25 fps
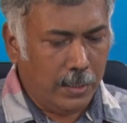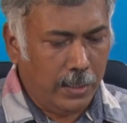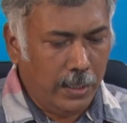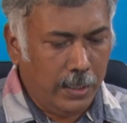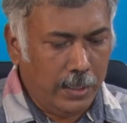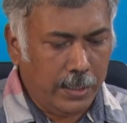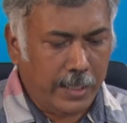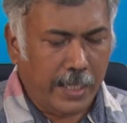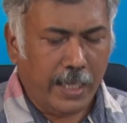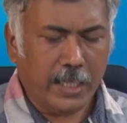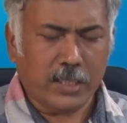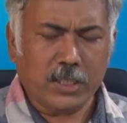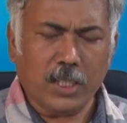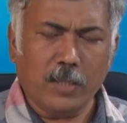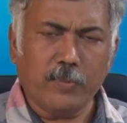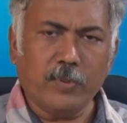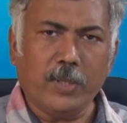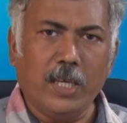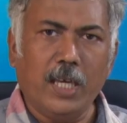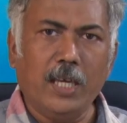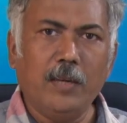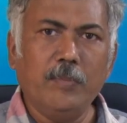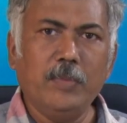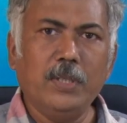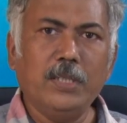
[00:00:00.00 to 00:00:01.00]
In case of
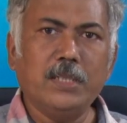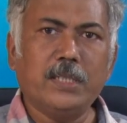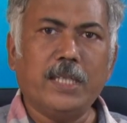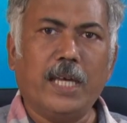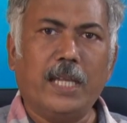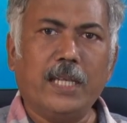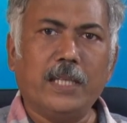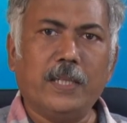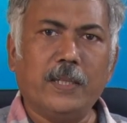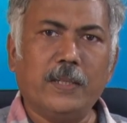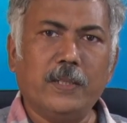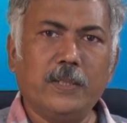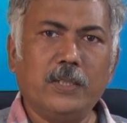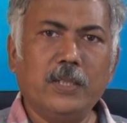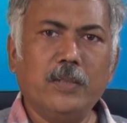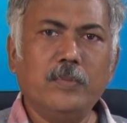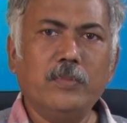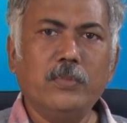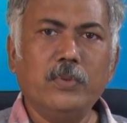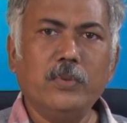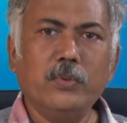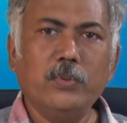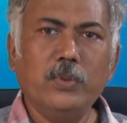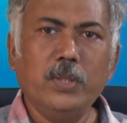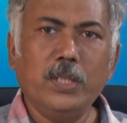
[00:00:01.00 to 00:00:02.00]
k-means algorithm,
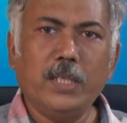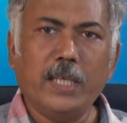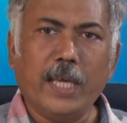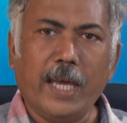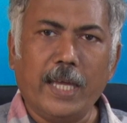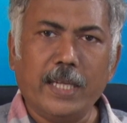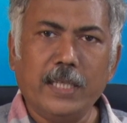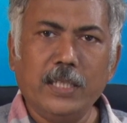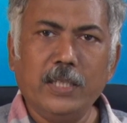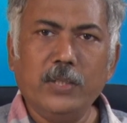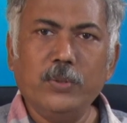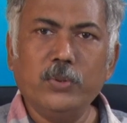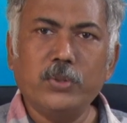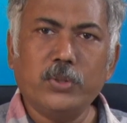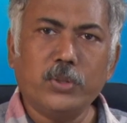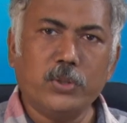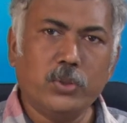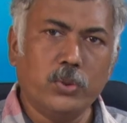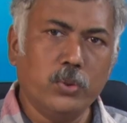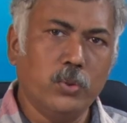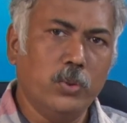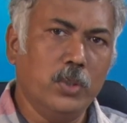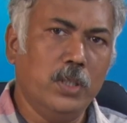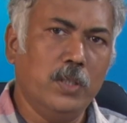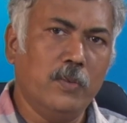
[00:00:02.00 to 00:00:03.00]
we can use
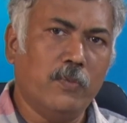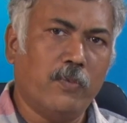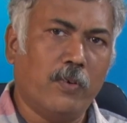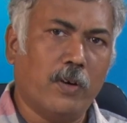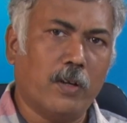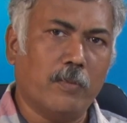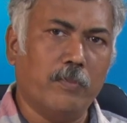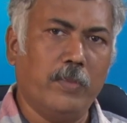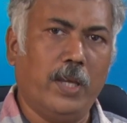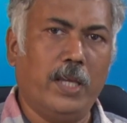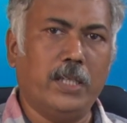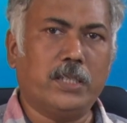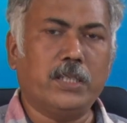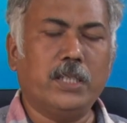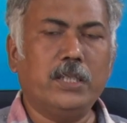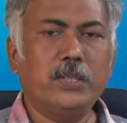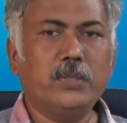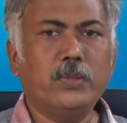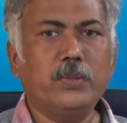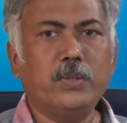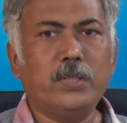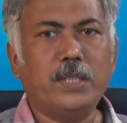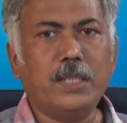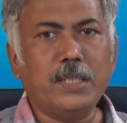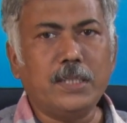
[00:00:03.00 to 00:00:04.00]
two information
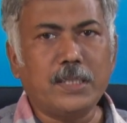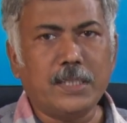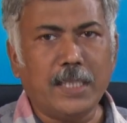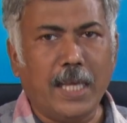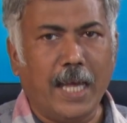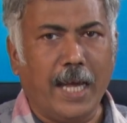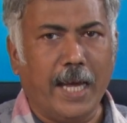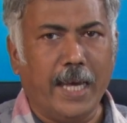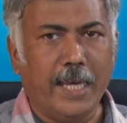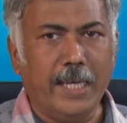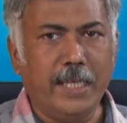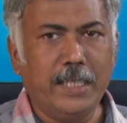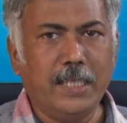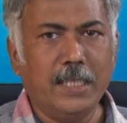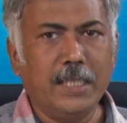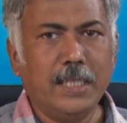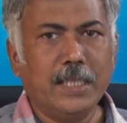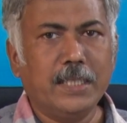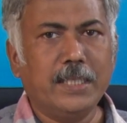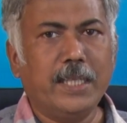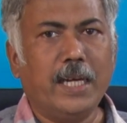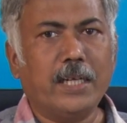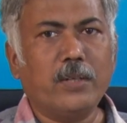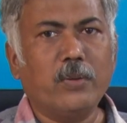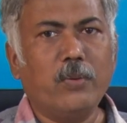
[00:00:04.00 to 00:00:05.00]
to decide
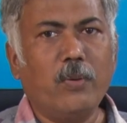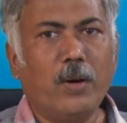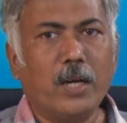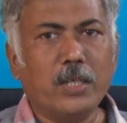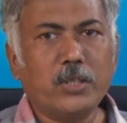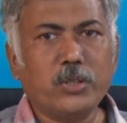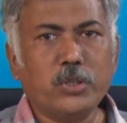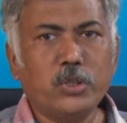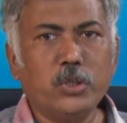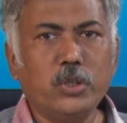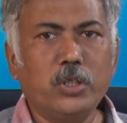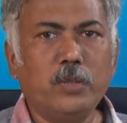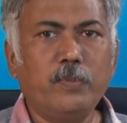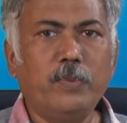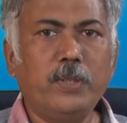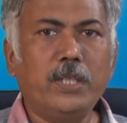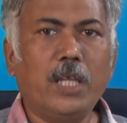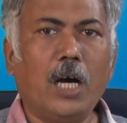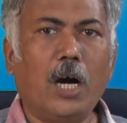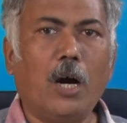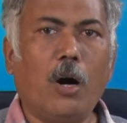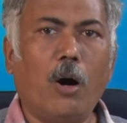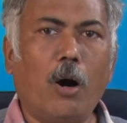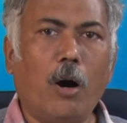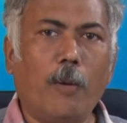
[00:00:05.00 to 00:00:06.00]
that what should be
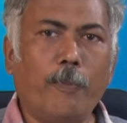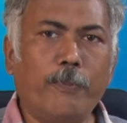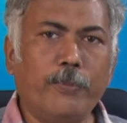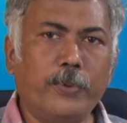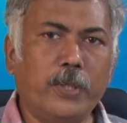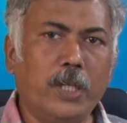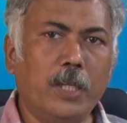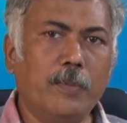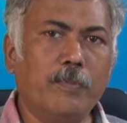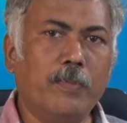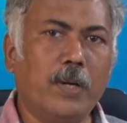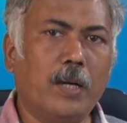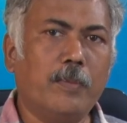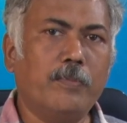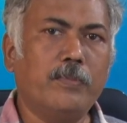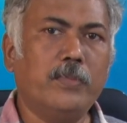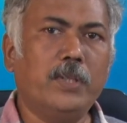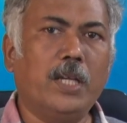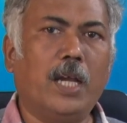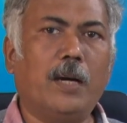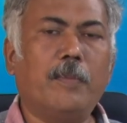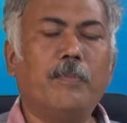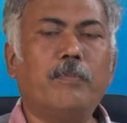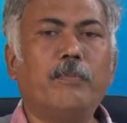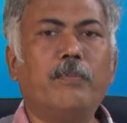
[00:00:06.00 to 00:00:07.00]
the optimum
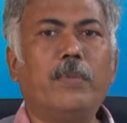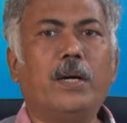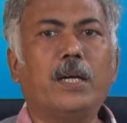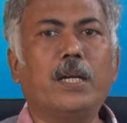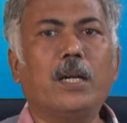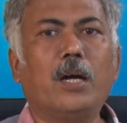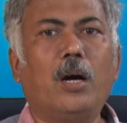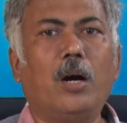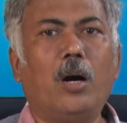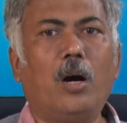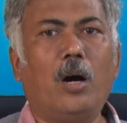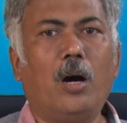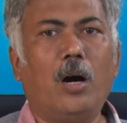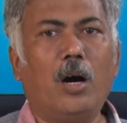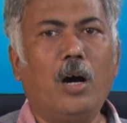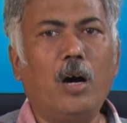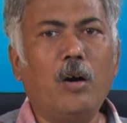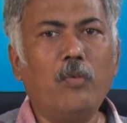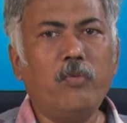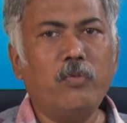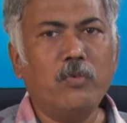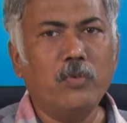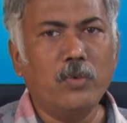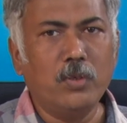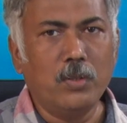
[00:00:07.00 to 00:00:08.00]
number
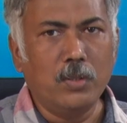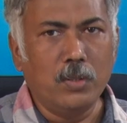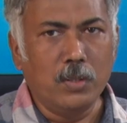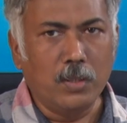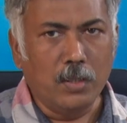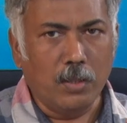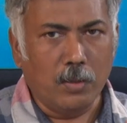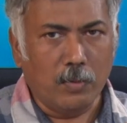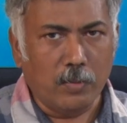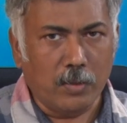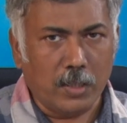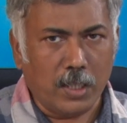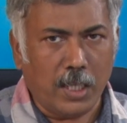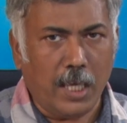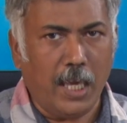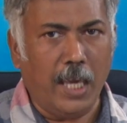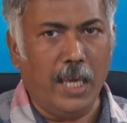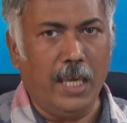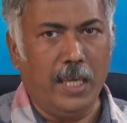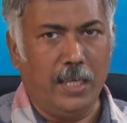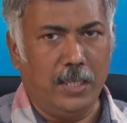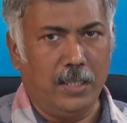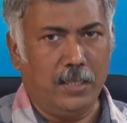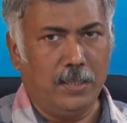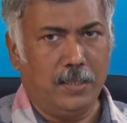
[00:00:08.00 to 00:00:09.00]
of
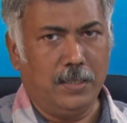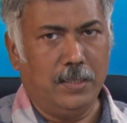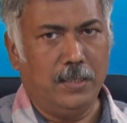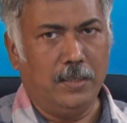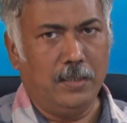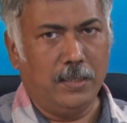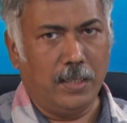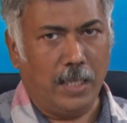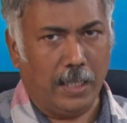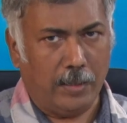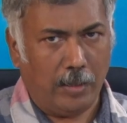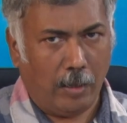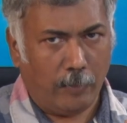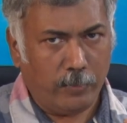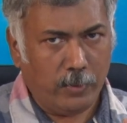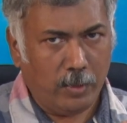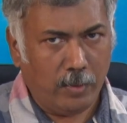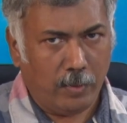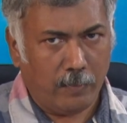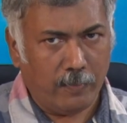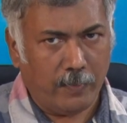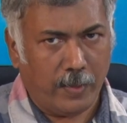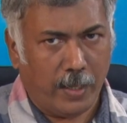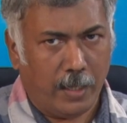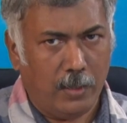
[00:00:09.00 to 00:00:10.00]
k,
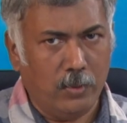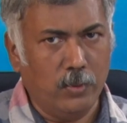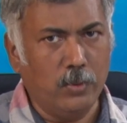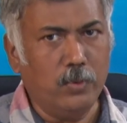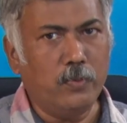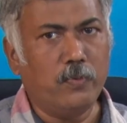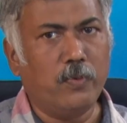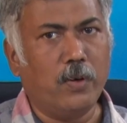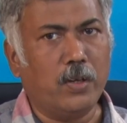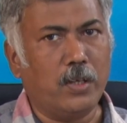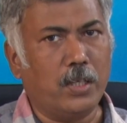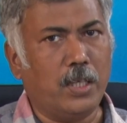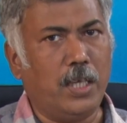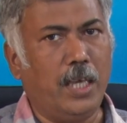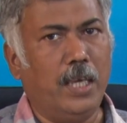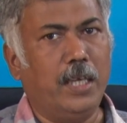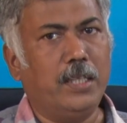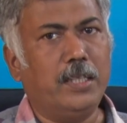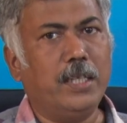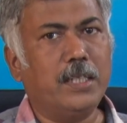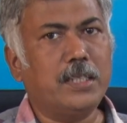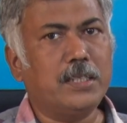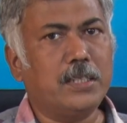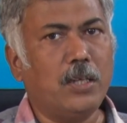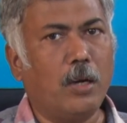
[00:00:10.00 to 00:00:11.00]
optimum value for k
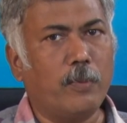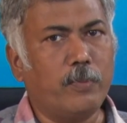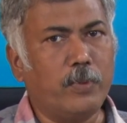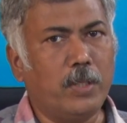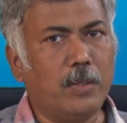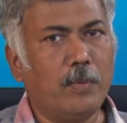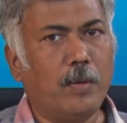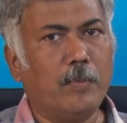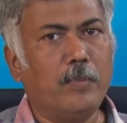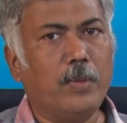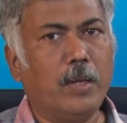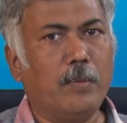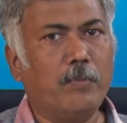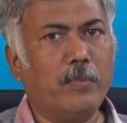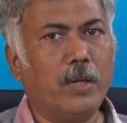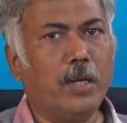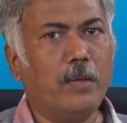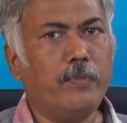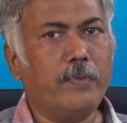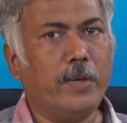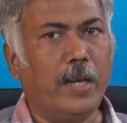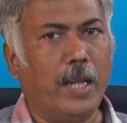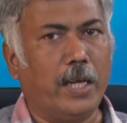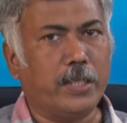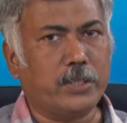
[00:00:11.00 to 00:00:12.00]
that is the optimum number
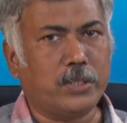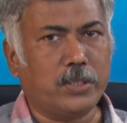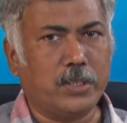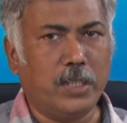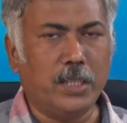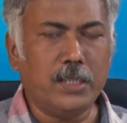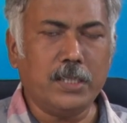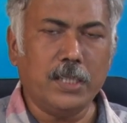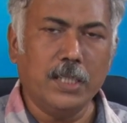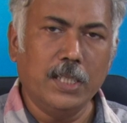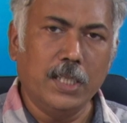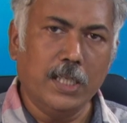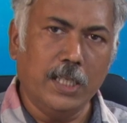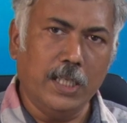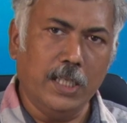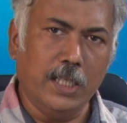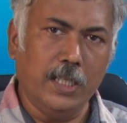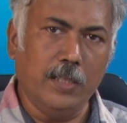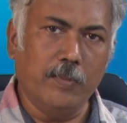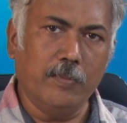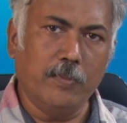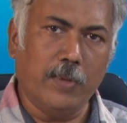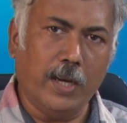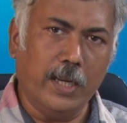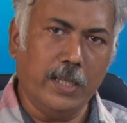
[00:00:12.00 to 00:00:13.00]
of clusters
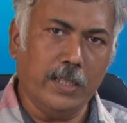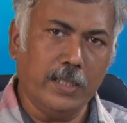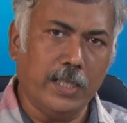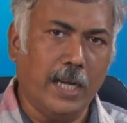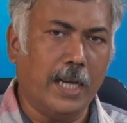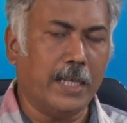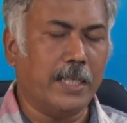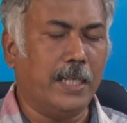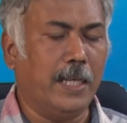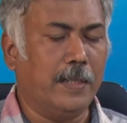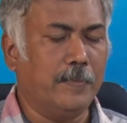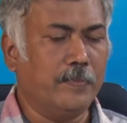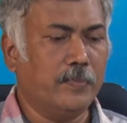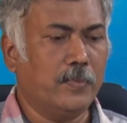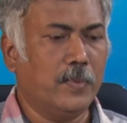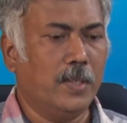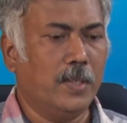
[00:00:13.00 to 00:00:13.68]
in my data.